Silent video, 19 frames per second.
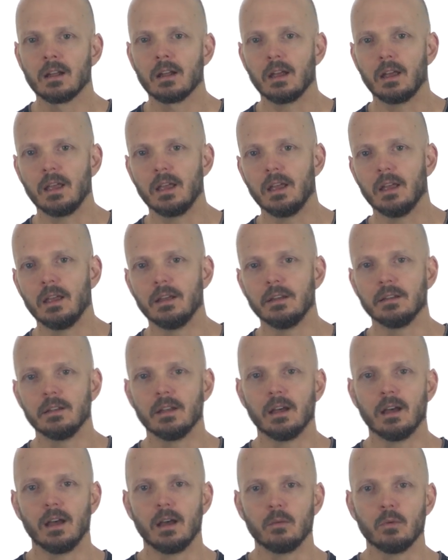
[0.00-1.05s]
and
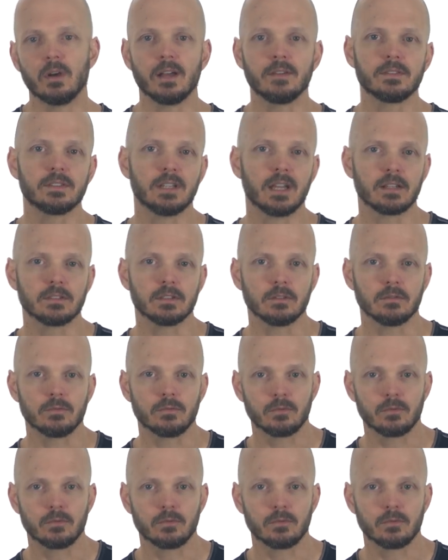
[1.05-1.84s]
we'll have sex on